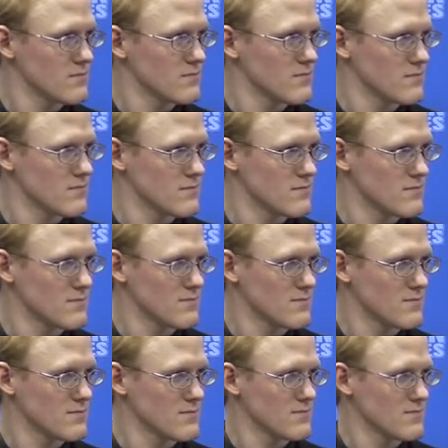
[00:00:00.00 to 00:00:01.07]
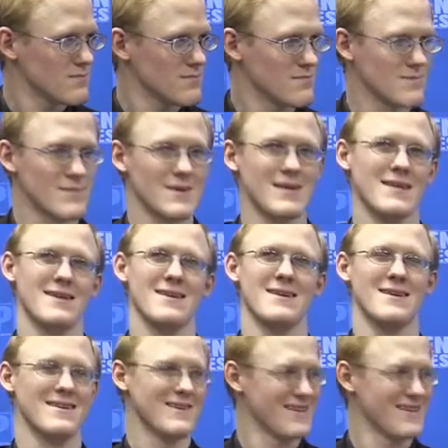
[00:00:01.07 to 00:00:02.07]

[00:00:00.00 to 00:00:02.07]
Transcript: [no speech]